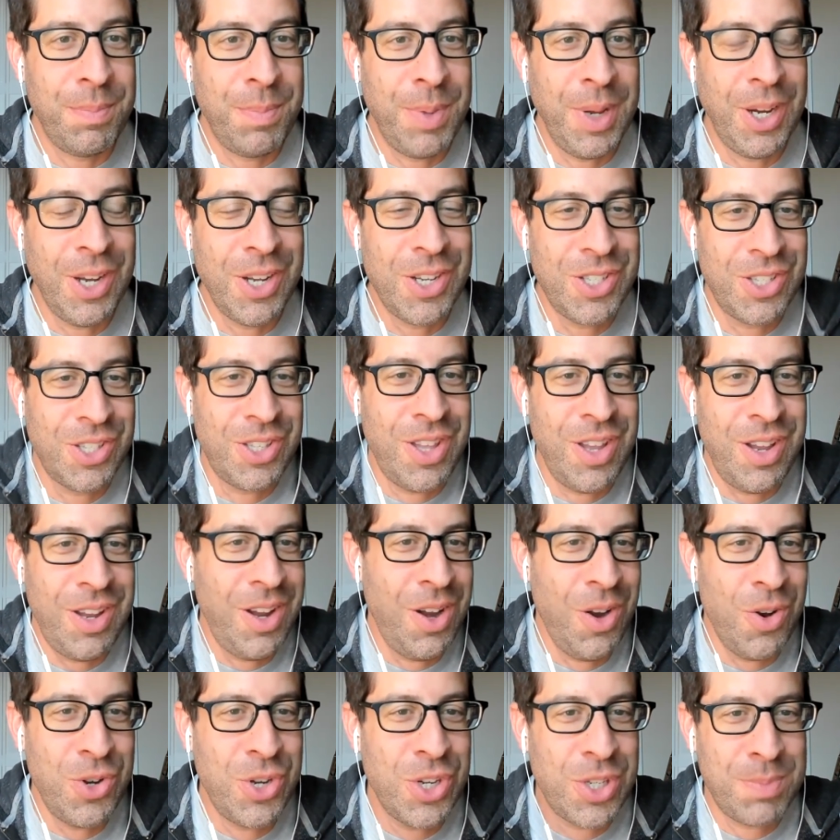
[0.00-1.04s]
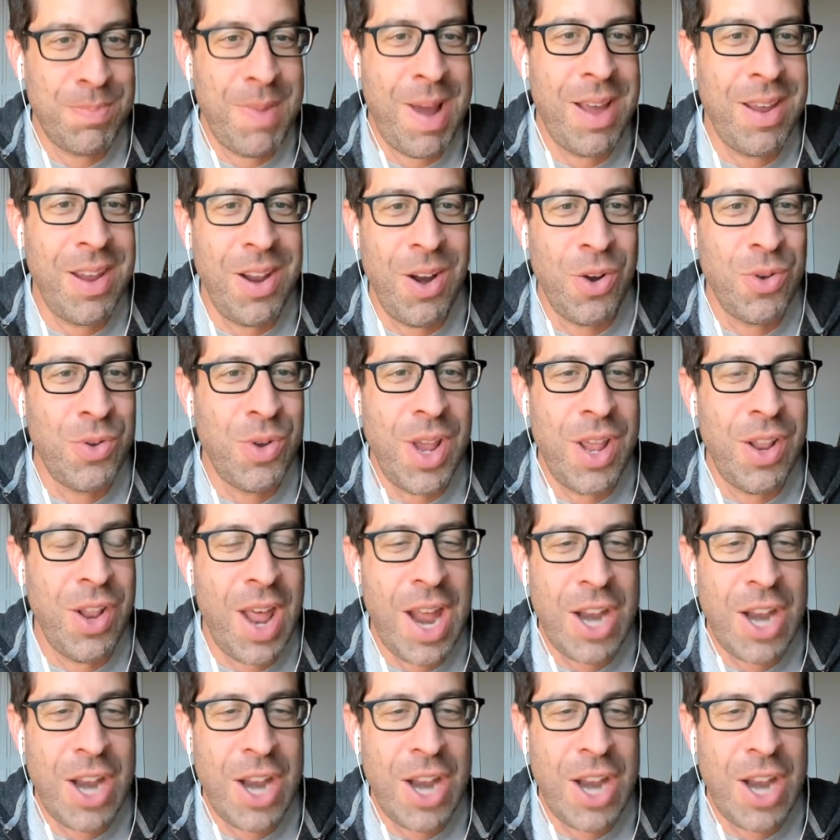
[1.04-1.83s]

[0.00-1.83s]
because you know just you know in